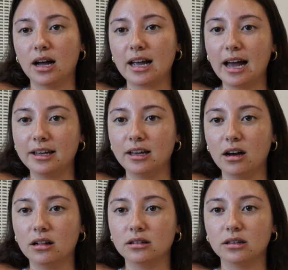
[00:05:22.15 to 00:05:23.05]
khaki
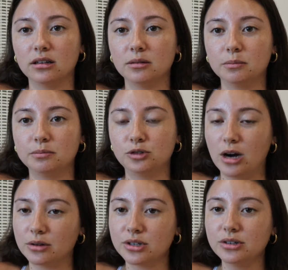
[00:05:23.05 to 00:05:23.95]
colored
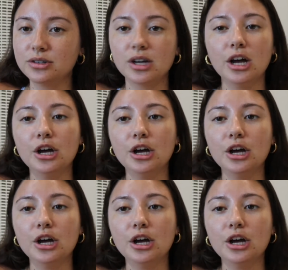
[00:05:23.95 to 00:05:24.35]
trousers.